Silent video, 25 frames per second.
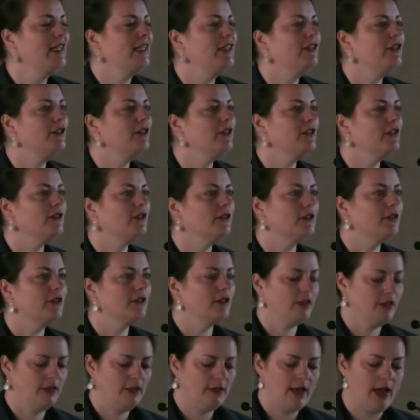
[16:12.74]
Here's a
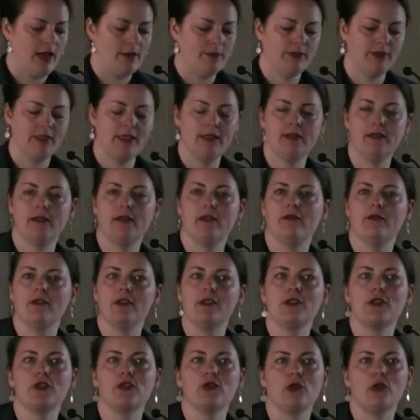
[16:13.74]
little synopsis of
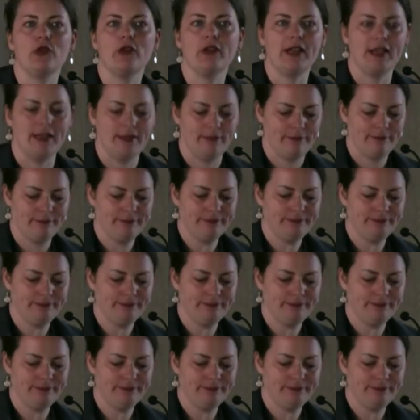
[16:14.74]
the story.